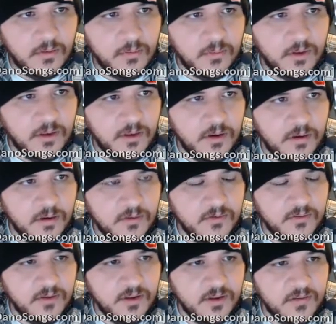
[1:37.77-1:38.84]
we got
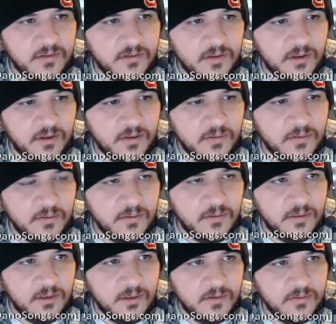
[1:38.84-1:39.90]
RCS now.
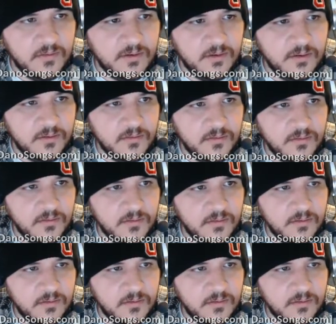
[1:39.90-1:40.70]
That is nice.